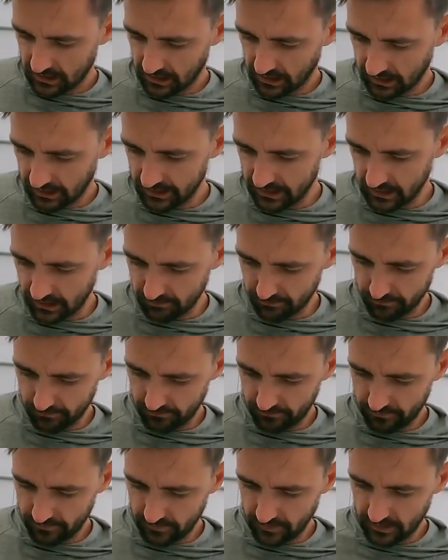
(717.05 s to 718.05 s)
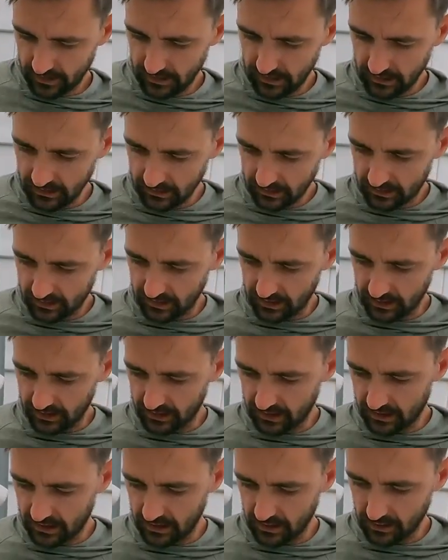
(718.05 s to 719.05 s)
tied up
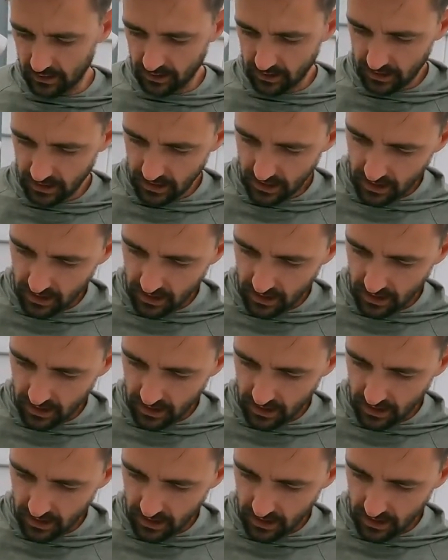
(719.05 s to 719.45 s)
inside here,